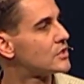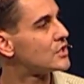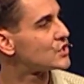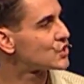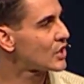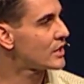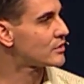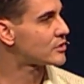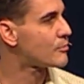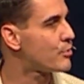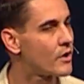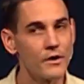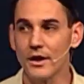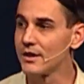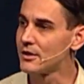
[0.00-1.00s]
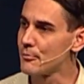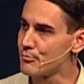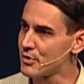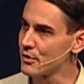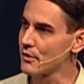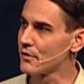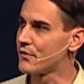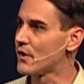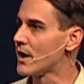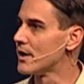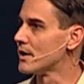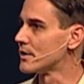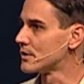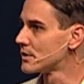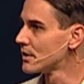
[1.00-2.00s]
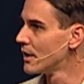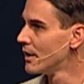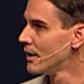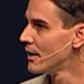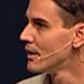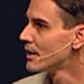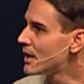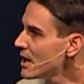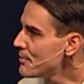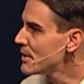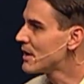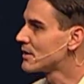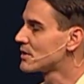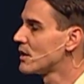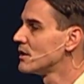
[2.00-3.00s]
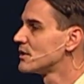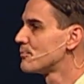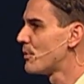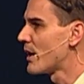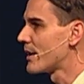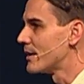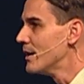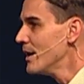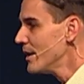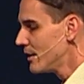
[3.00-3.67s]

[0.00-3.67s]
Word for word: to set us apart and to purify us, keeping us unspotted?